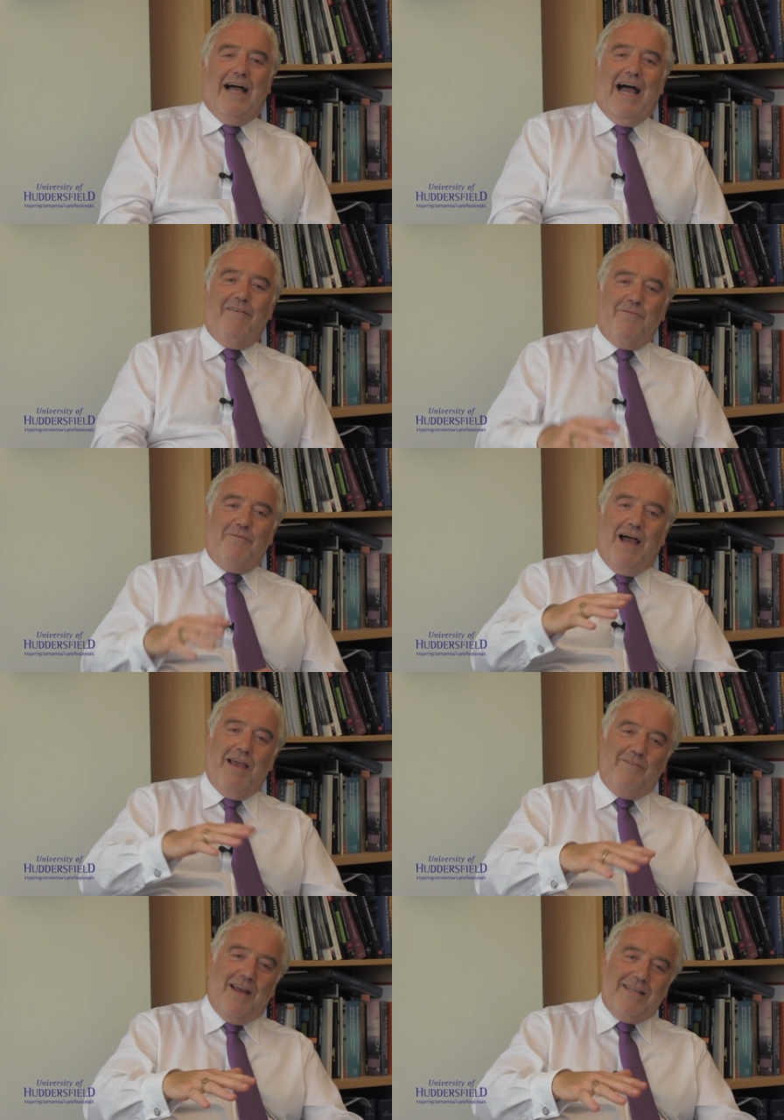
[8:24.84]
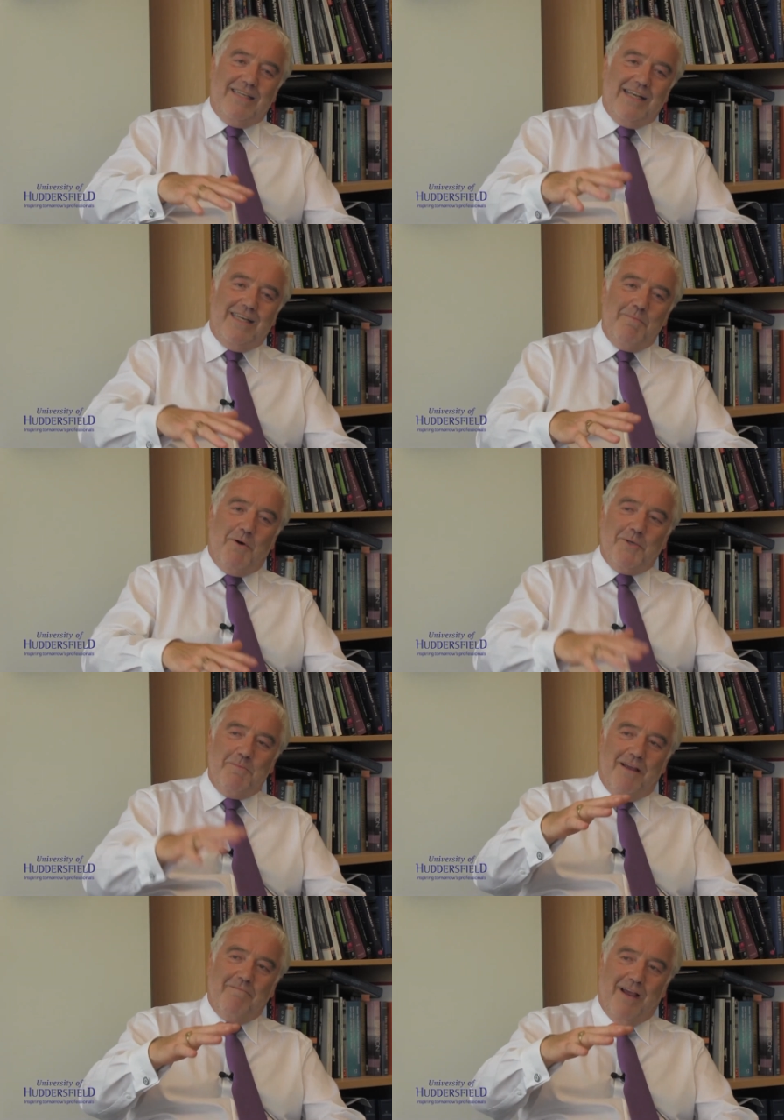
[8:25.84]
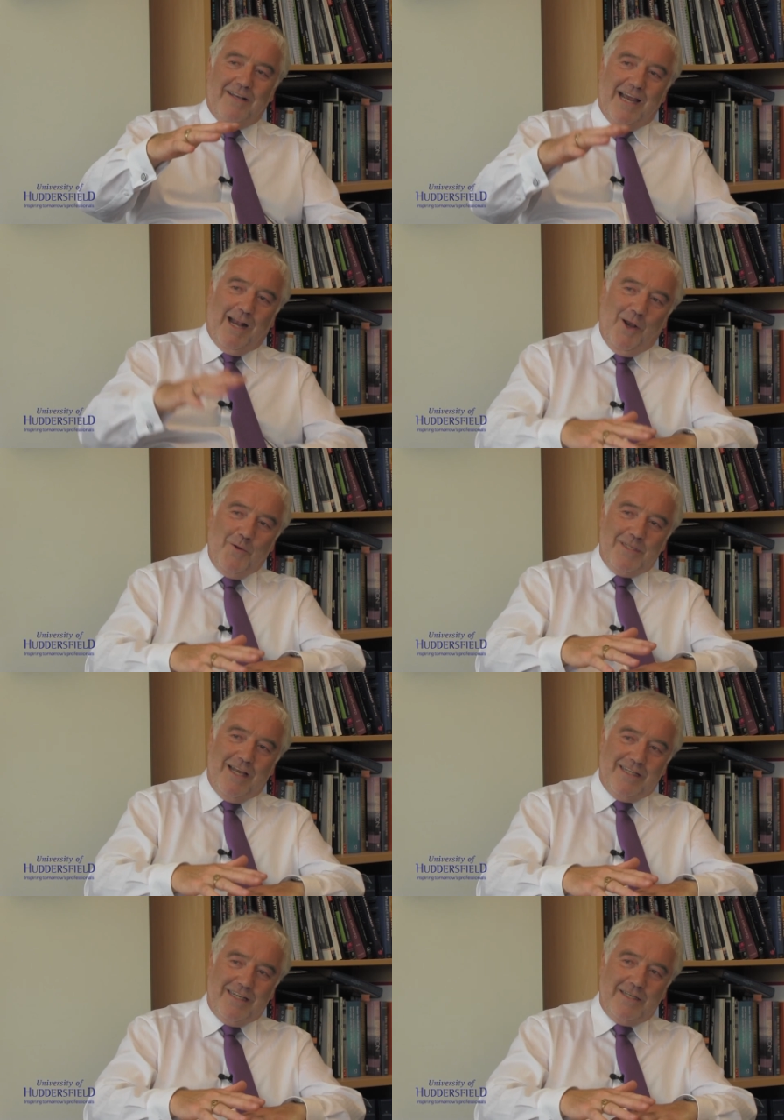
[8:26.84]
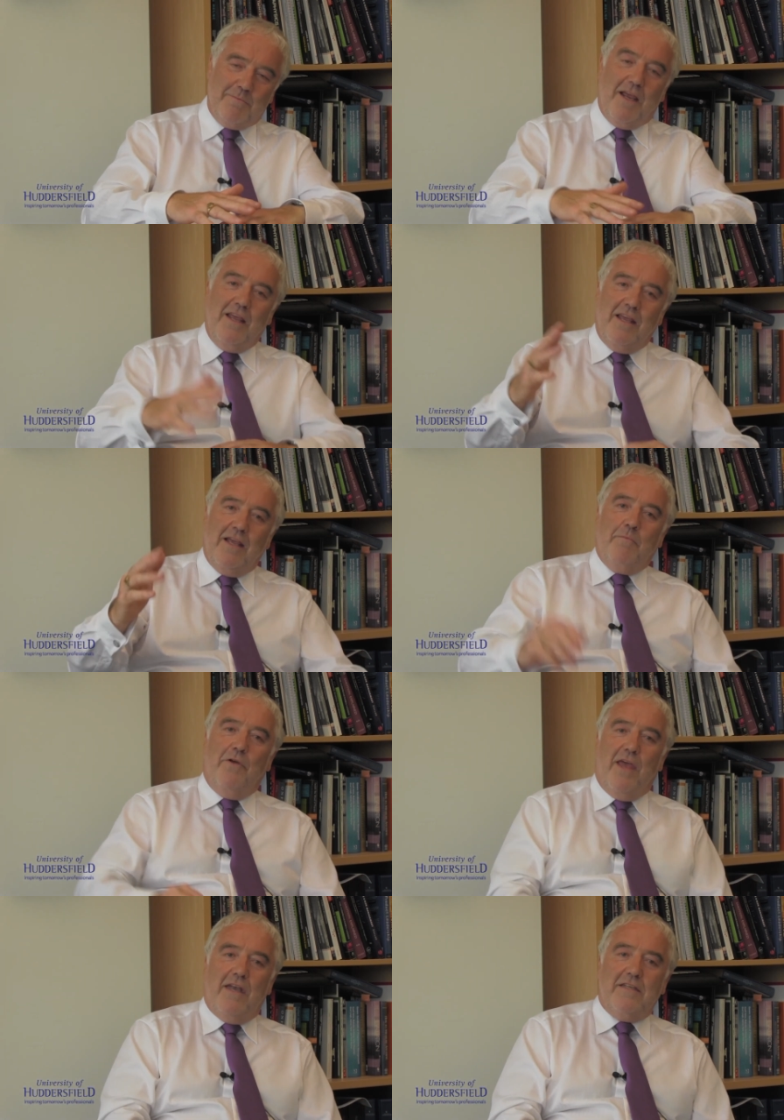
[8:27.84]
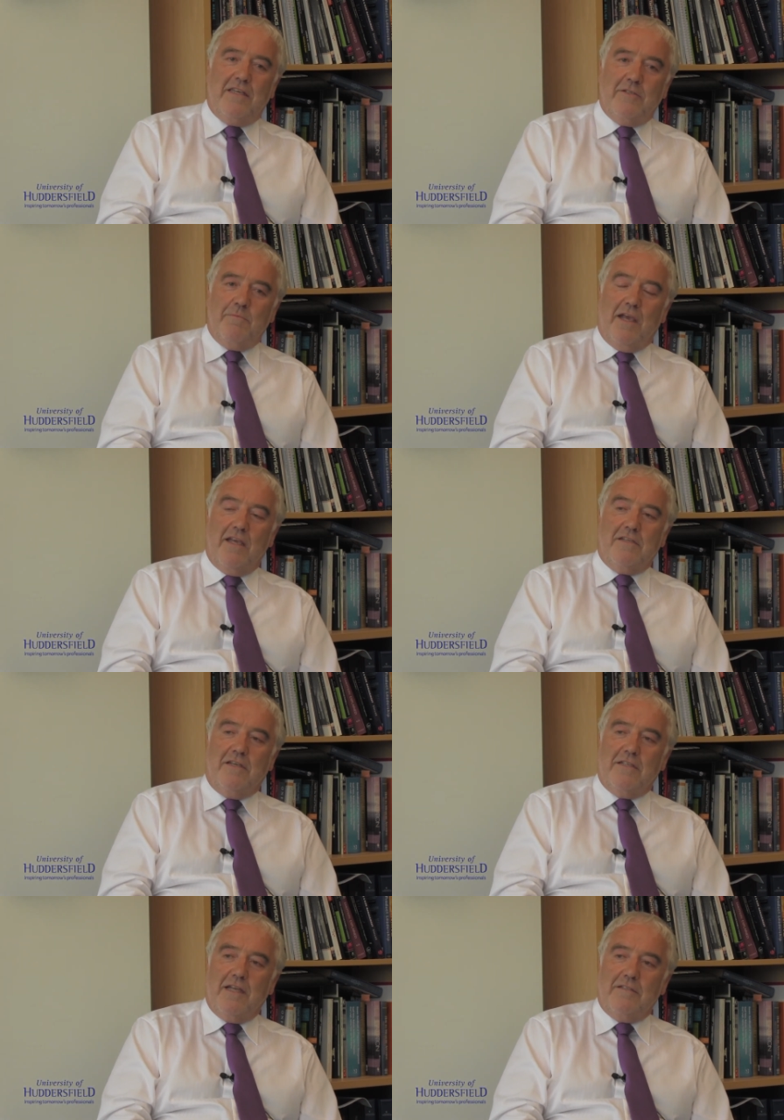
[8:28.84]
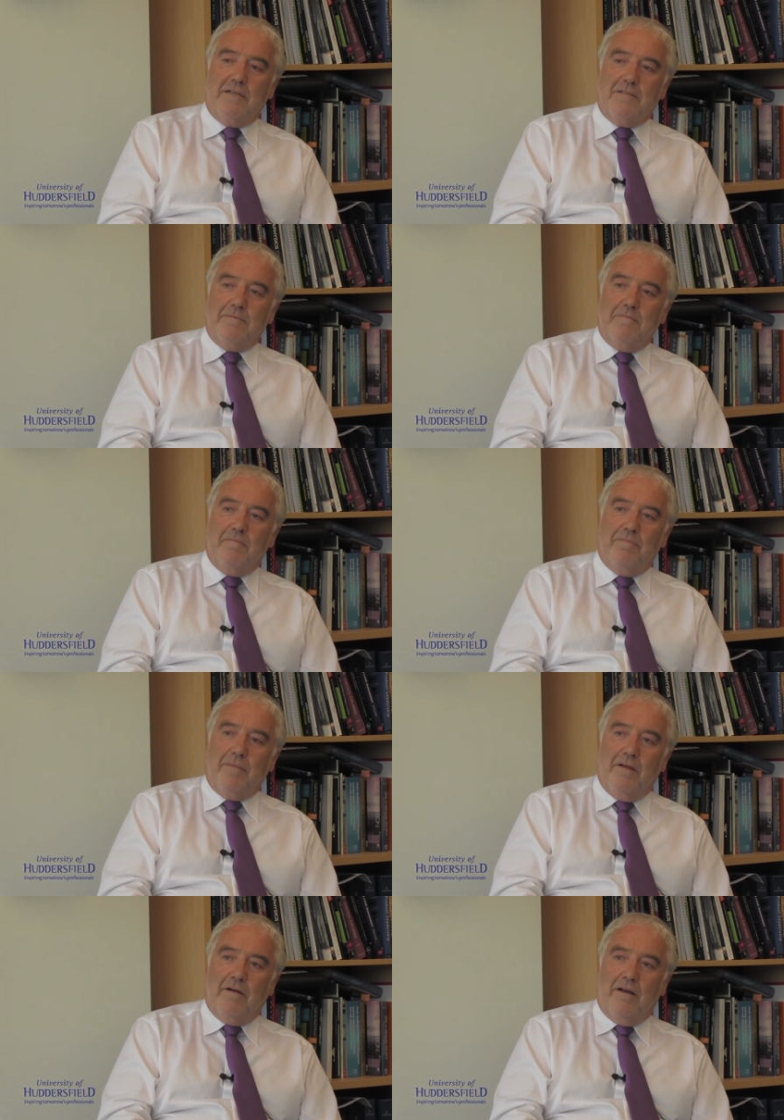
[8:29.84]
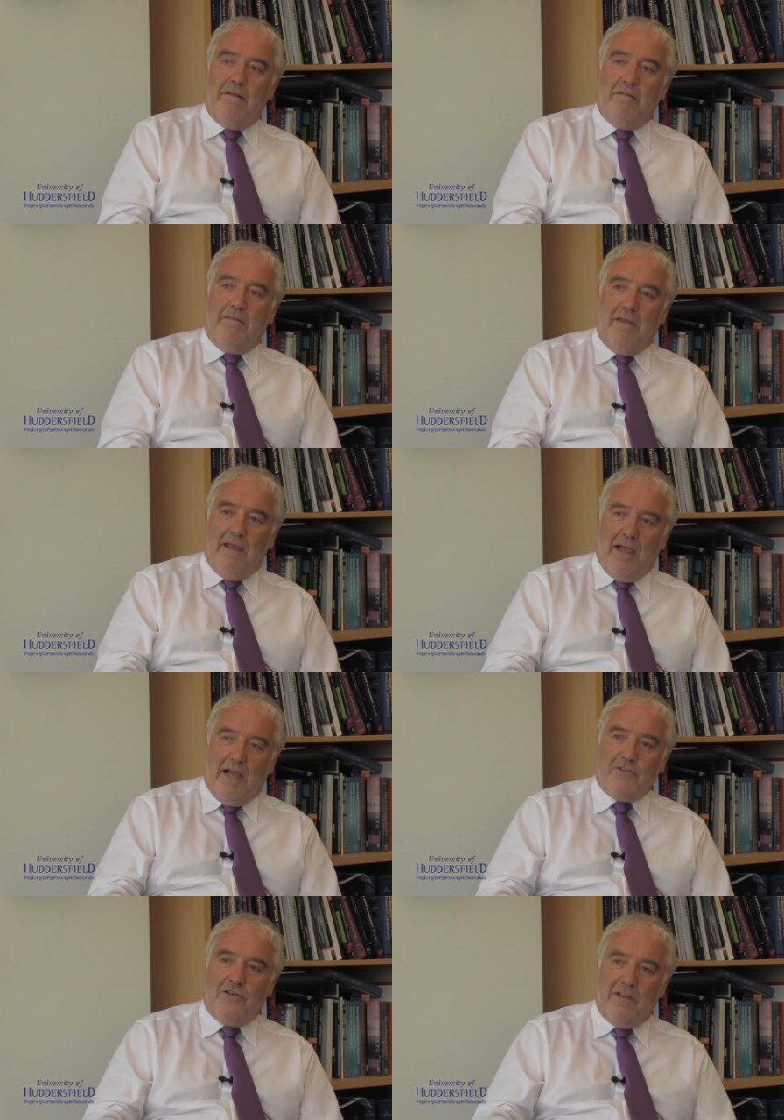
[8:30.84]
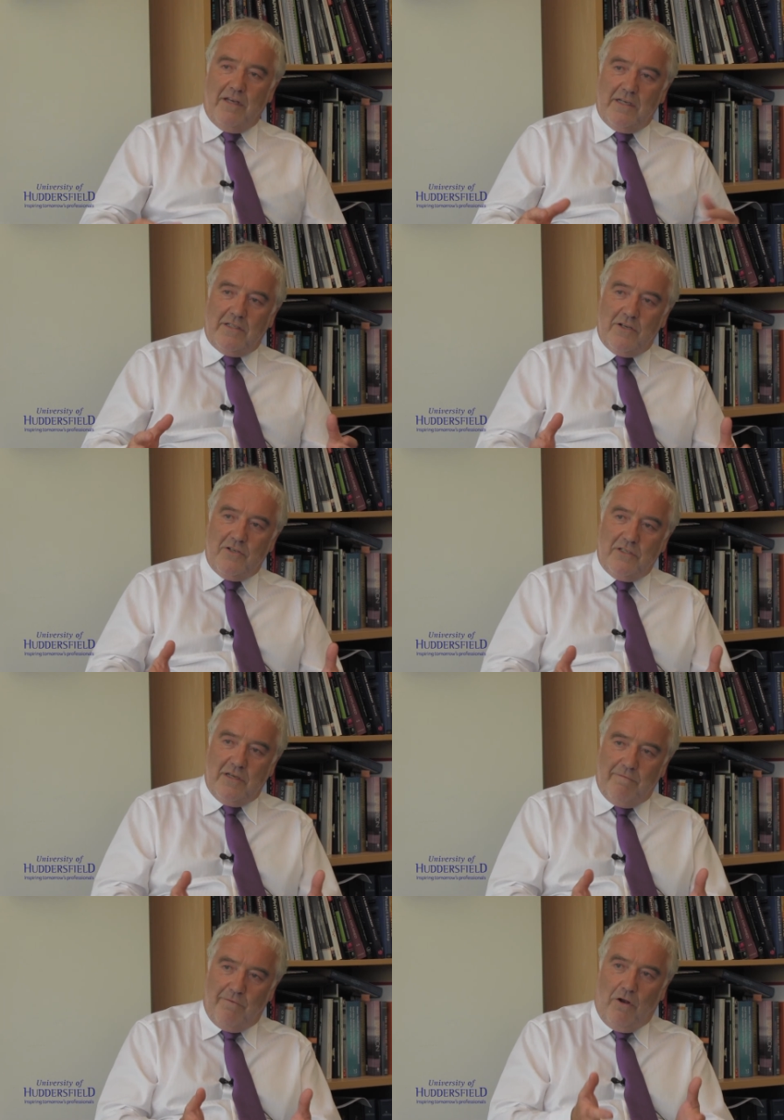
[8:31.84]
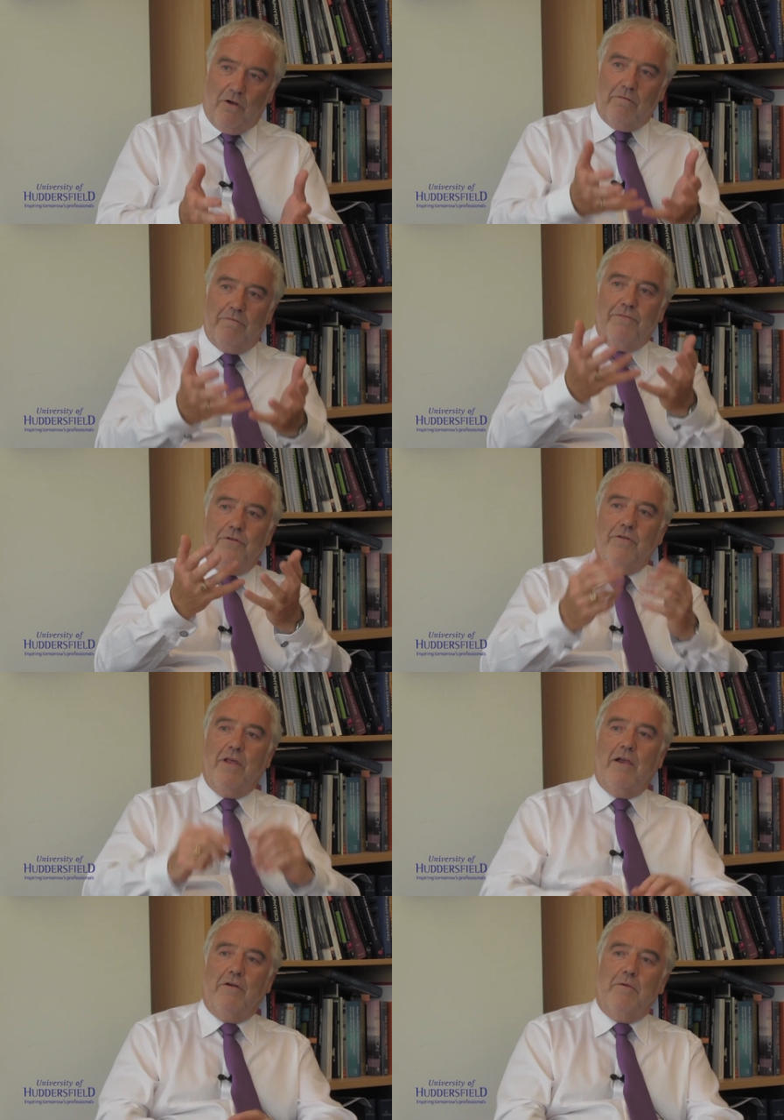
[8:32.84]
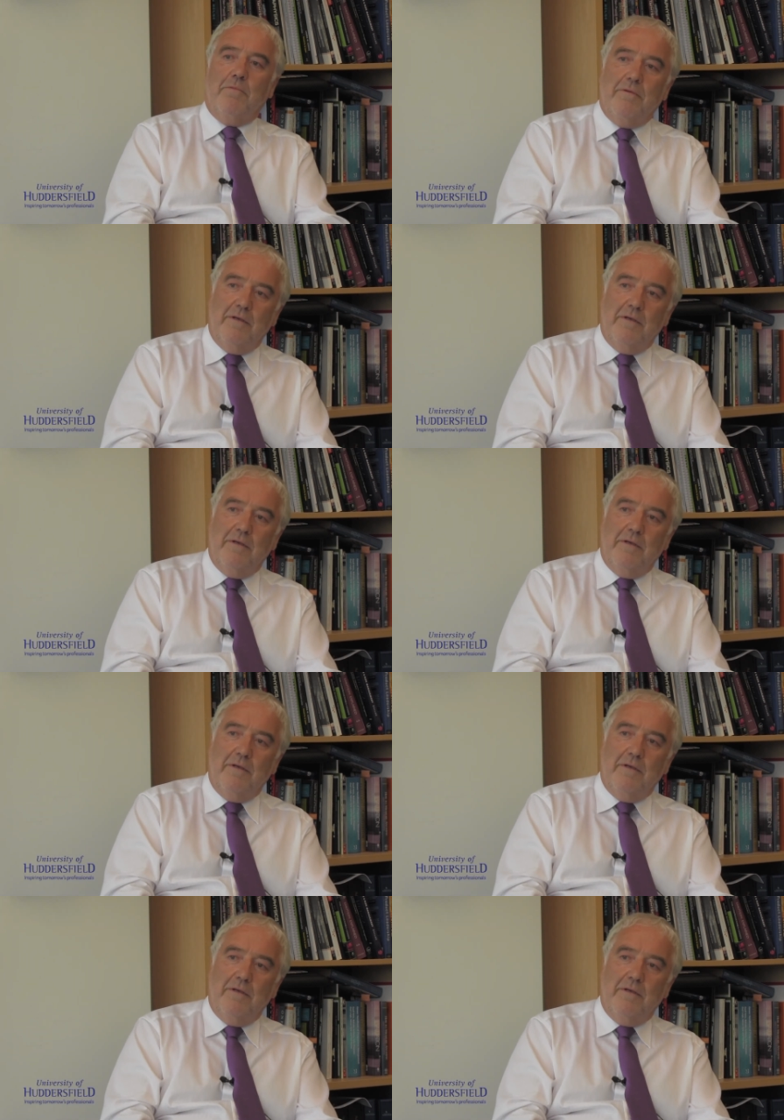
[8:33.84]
I've dissected the bottom, right? I closed that decision making, but their decision making is consensus. Right, the decisions evolve through their group.